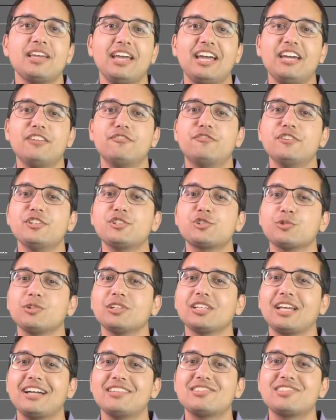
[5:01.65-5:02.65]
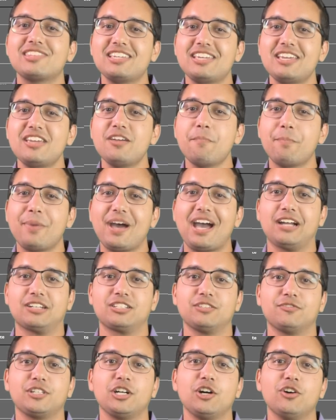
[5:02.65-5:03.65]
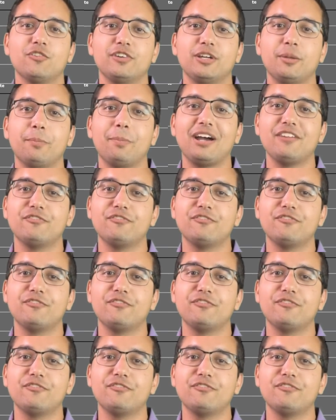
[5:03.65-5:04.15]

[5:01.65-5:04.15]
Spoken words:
and visualize the impact of COVID by